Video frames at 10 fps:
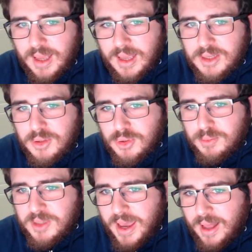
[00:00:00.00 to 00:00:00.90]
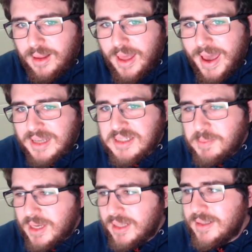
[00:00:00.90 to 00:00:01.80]
YouTube DL has
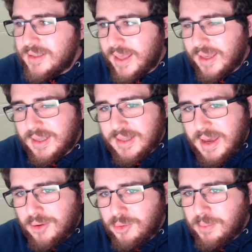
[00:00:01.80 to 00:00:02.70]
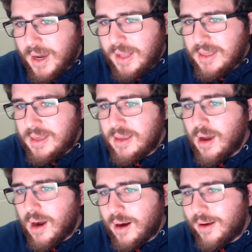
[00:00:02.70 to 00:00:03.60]
been taken down by the
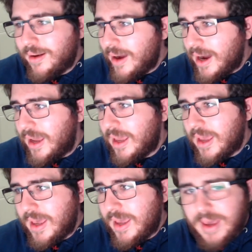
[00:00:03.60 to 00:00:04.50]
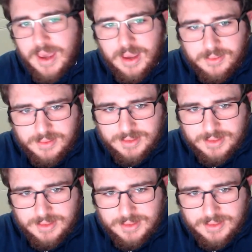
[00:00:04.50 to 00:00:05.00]
RIAA.